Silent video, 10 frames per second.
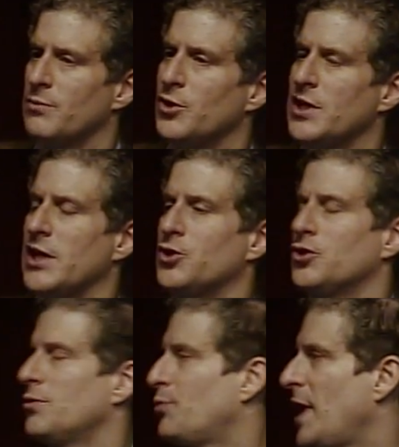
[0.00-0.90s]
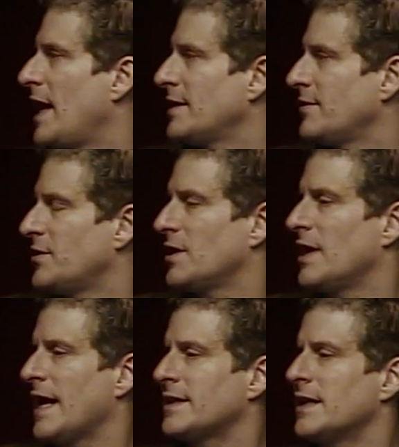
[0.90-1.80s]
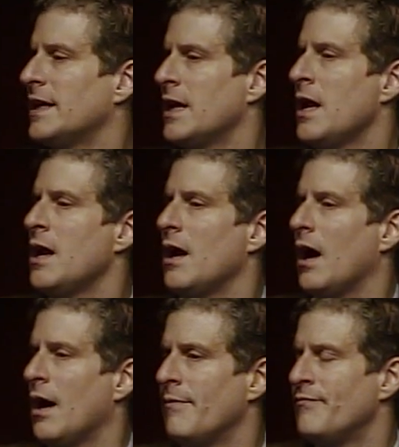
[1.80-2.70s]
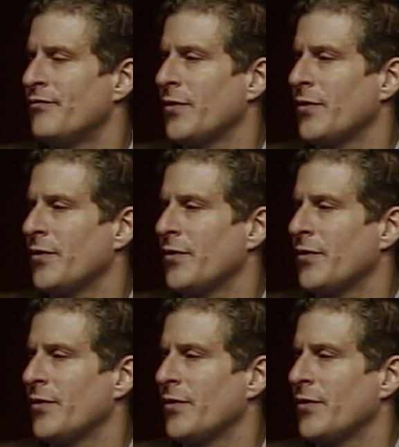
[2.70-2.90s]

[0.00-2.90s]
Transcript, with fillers: mutations are positively selected um,